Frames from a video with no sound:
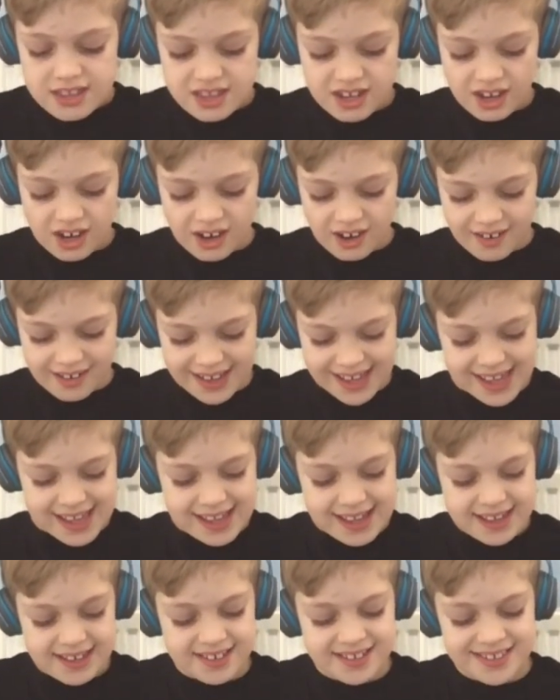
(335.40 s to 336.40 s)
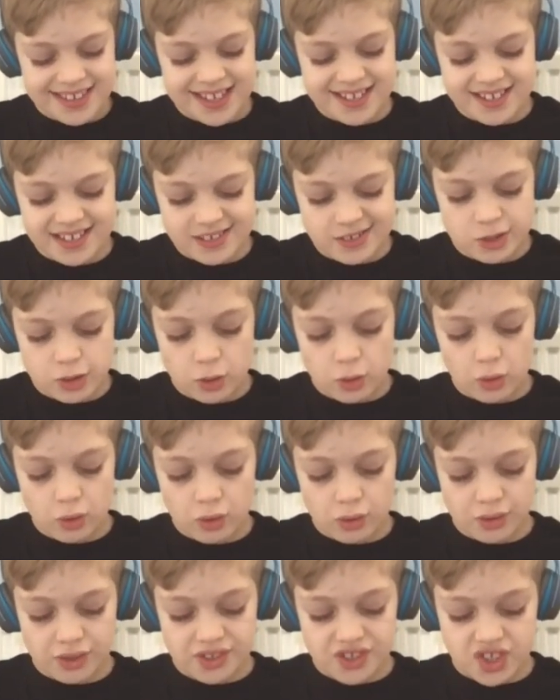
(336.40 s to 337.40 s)
nice, this is
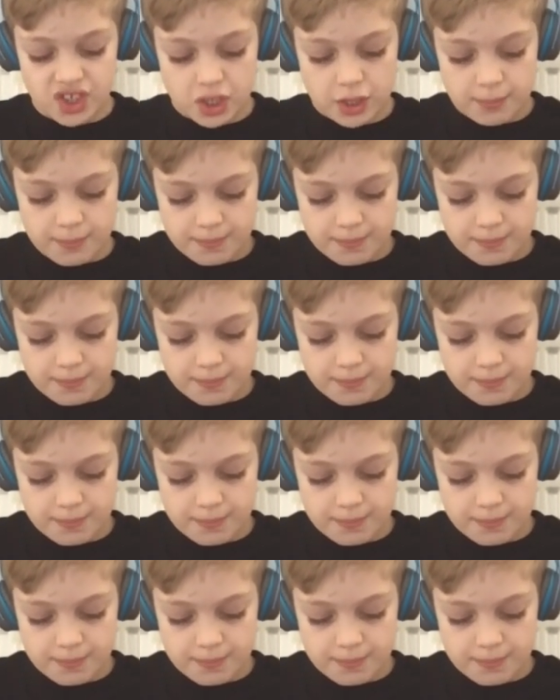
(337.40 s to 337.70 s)
good.